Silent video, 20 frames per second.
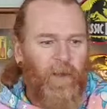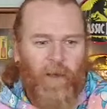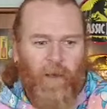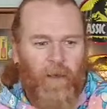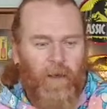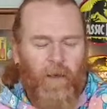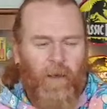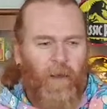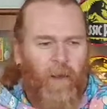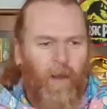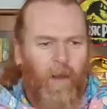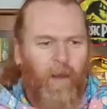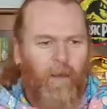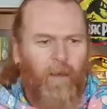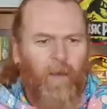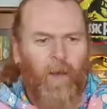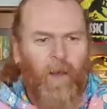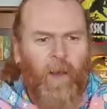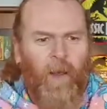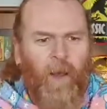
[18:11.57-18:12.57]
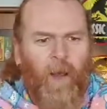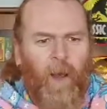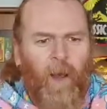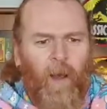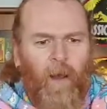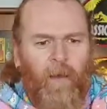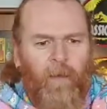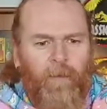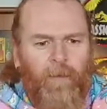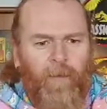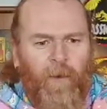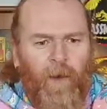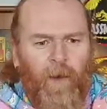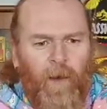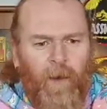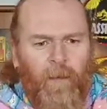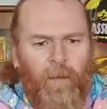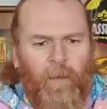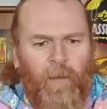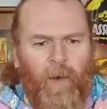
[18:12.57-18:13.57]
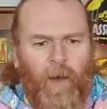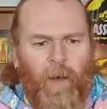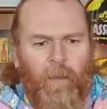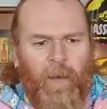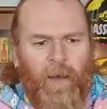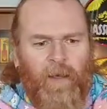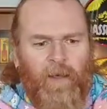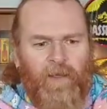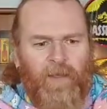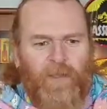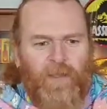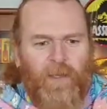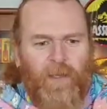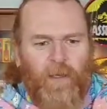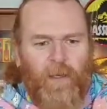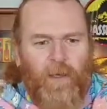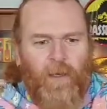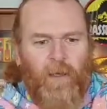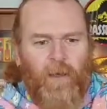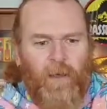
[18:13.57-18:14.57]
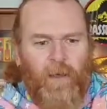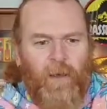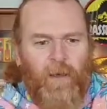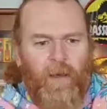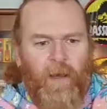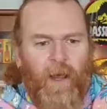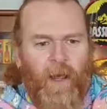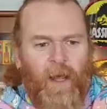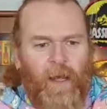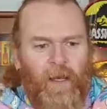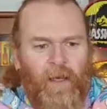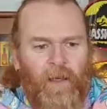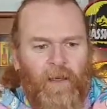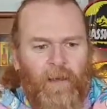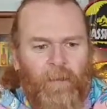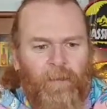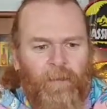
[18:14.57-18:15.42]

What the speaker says: And I managed to neck